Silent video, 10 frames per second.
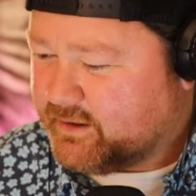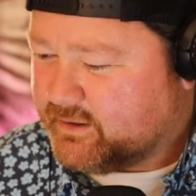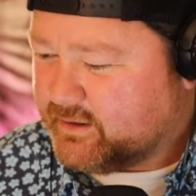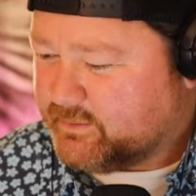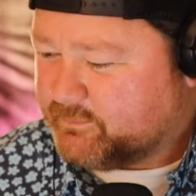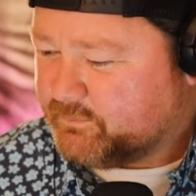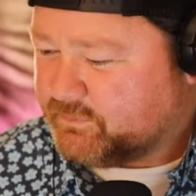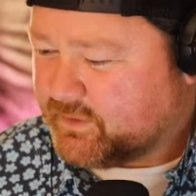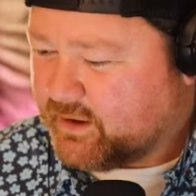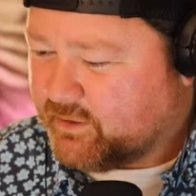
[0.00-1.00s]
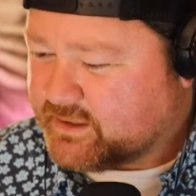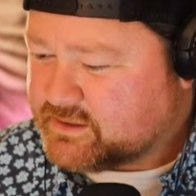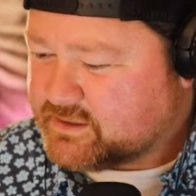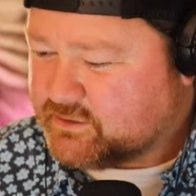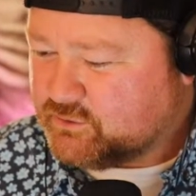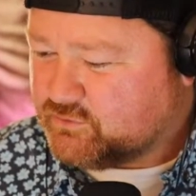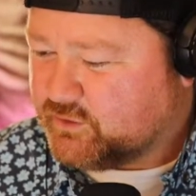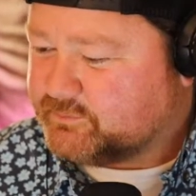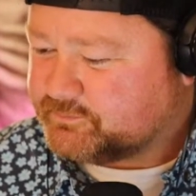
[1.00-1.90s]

how that's useful.